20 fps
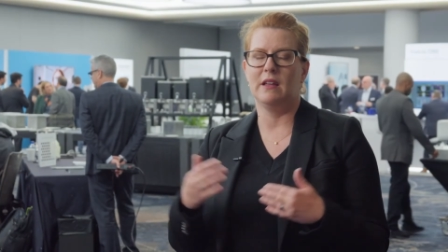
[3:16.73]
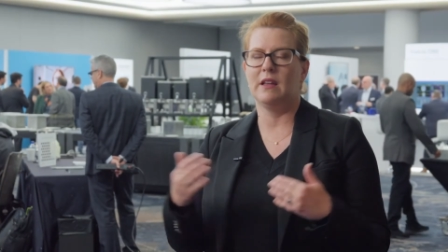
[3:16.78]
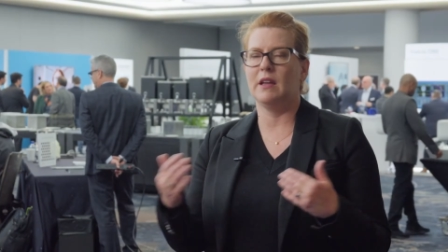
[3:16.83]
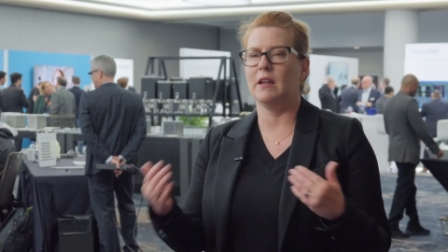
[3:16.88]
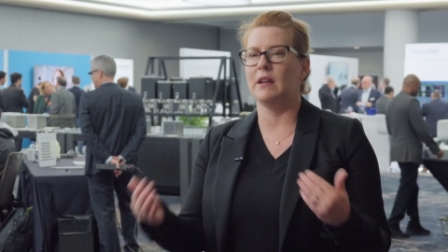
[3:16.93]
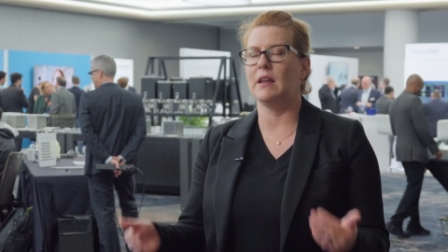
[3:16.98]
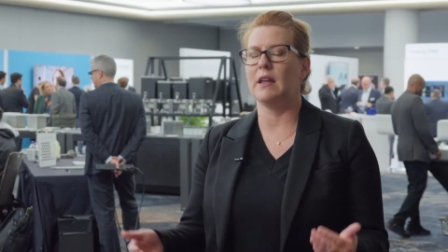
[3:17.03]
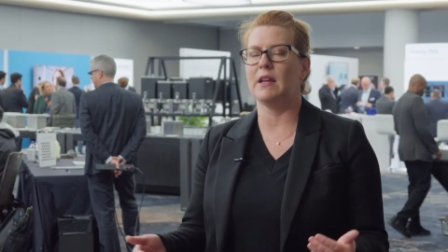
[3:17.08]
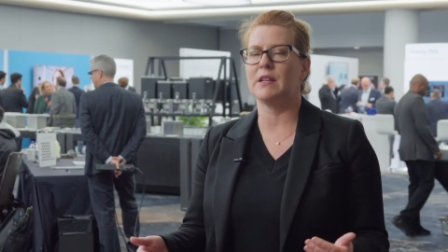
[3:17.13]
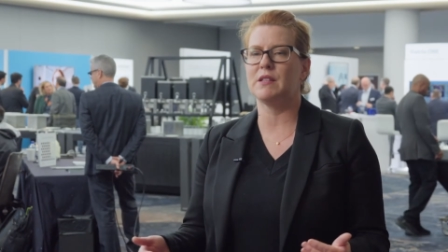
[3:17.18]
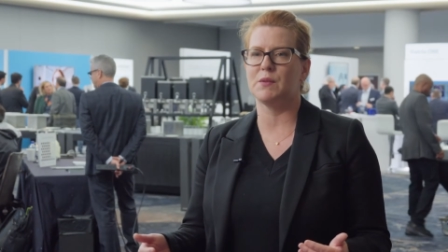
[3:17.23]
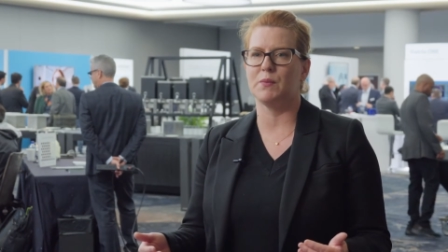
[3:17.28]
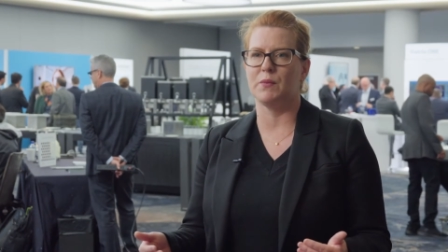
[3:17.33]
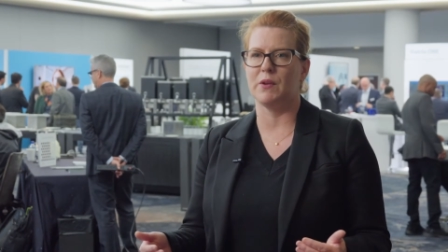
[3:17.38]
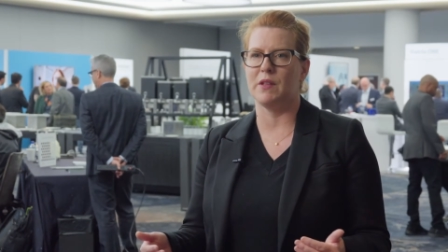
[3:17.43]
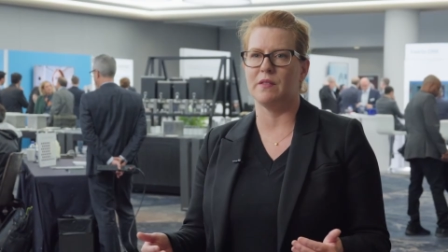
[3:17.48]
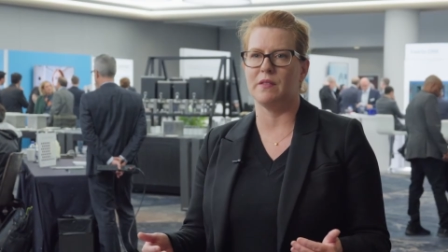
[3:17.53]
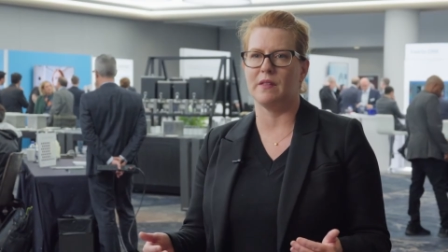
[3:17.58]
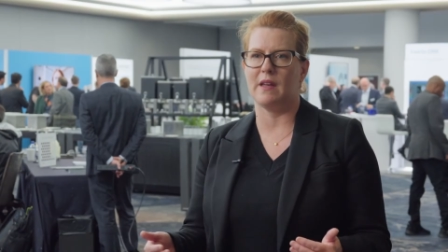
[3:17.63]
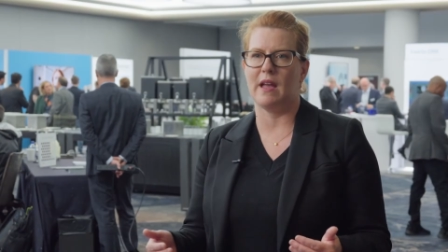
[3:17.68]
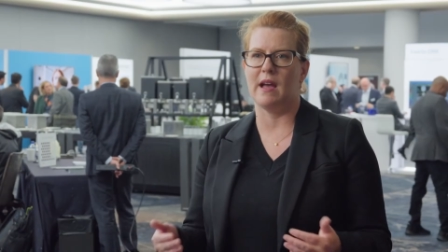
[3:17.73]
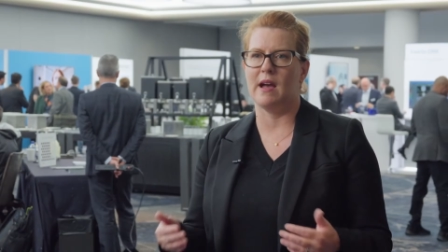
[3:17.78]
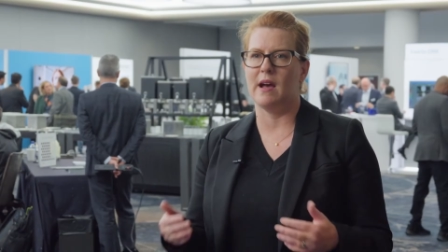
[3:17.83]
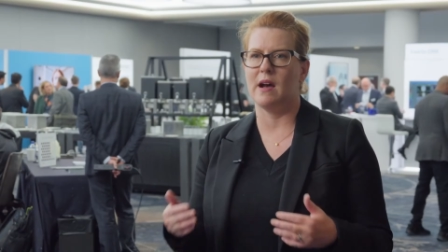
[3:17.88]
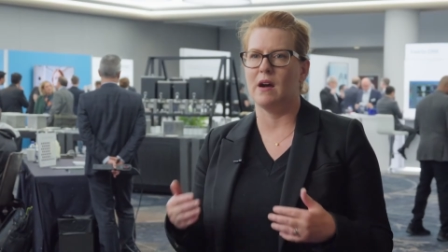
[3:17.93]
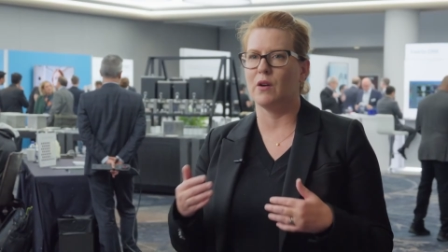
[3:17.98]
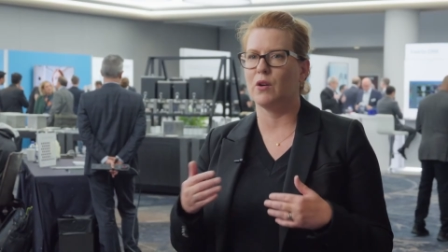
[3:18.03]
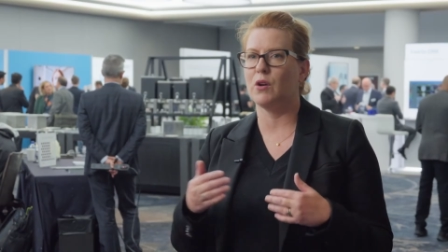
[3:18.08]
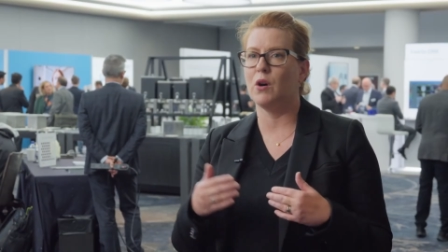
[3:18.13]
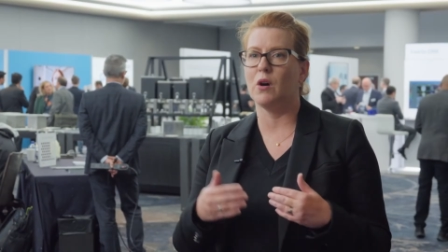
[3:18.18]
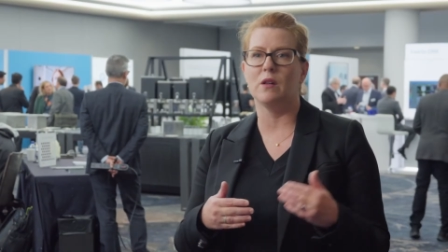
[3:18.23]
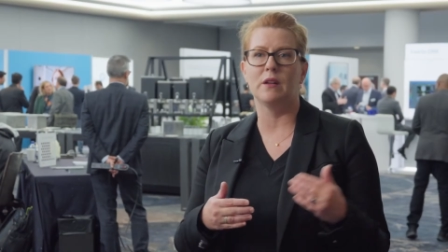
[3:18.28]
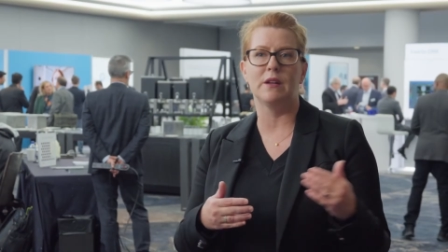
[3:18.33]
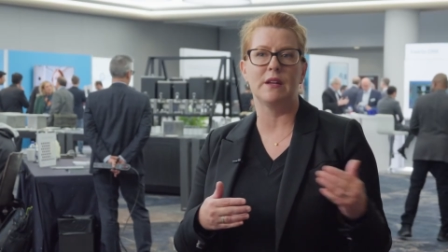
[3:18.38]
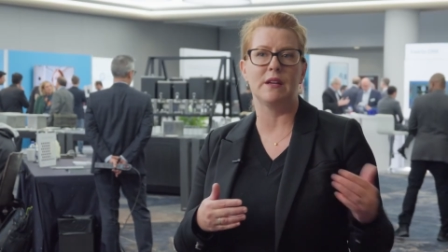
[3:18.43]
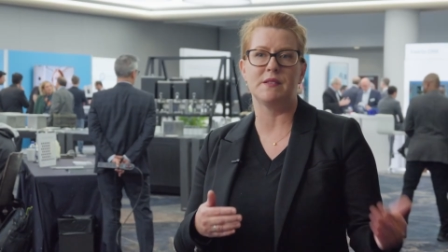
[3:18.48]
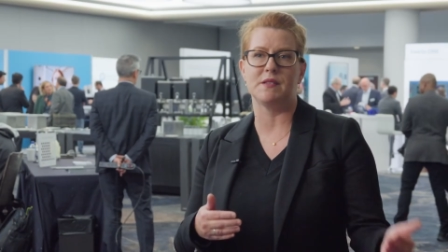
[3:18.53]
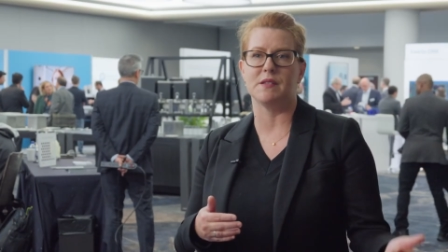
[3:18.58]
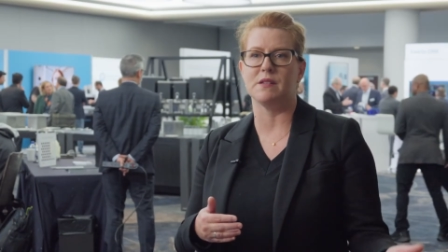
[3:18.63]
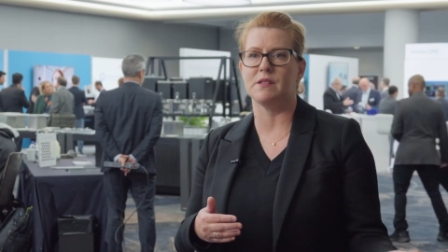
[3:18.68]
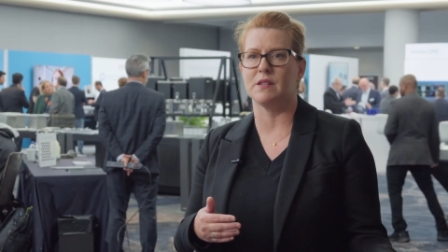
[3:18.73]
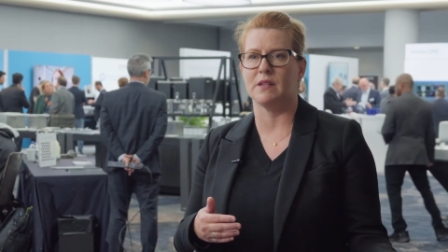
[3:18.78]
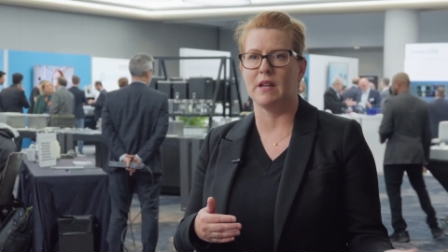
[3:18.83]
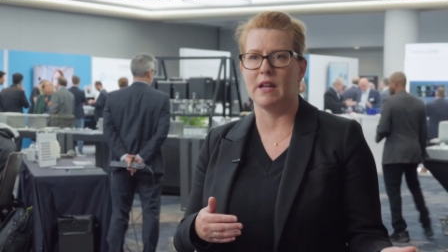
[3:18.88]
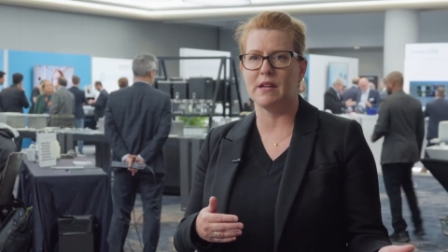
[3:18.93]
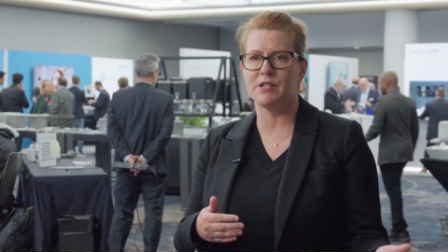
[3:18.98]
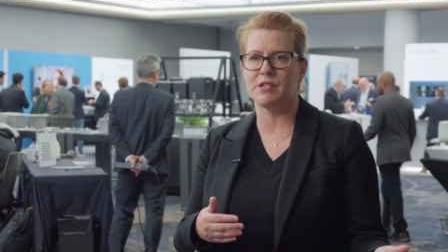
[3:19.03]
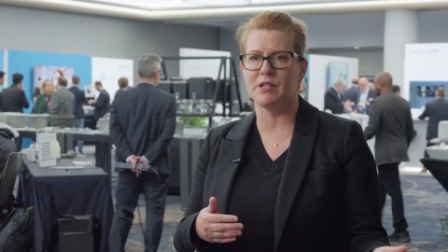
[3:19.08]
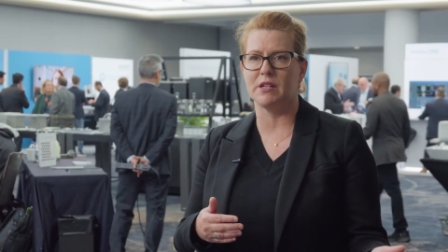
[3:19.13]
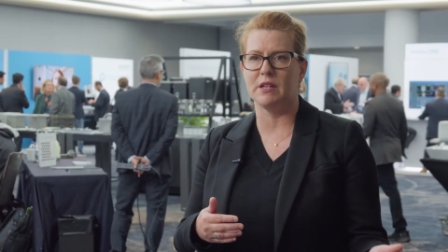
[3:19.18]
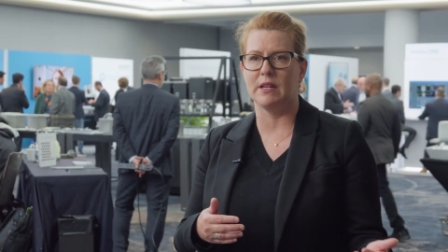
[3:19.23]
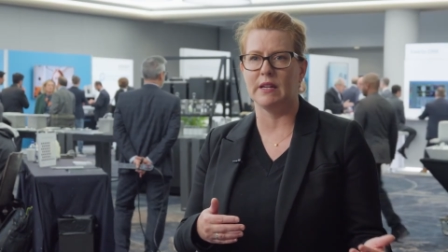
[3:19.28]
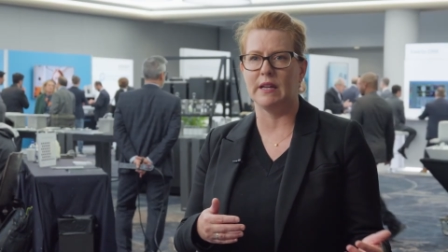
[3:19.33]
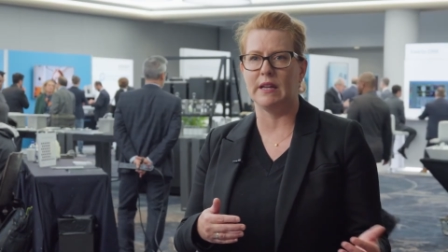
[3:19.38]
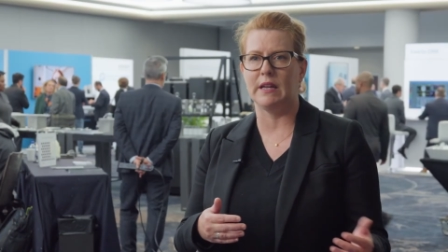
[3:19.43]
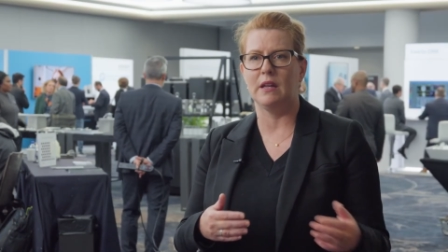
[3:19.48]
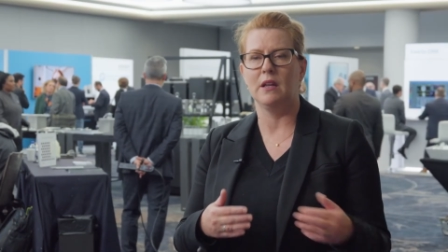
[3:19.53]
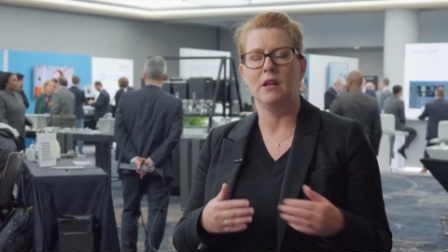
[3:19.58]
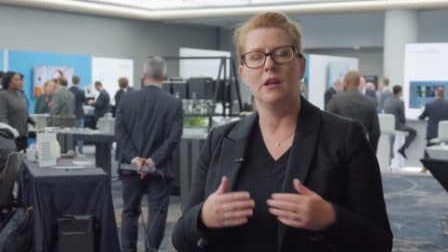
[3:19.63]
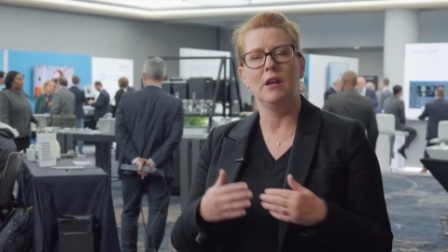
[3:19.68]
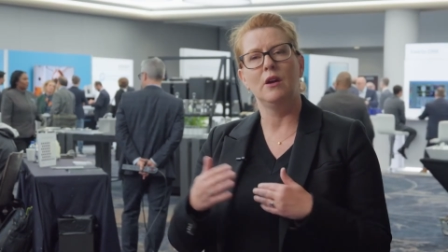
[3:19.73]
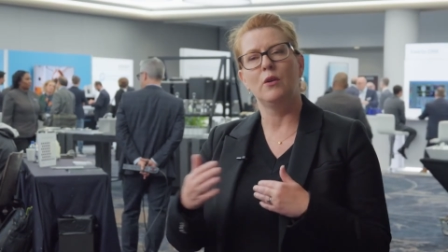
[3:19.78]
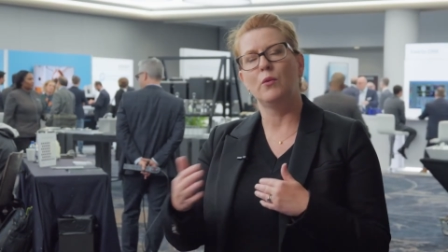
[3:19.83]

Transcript: connect with our colleagues internationally,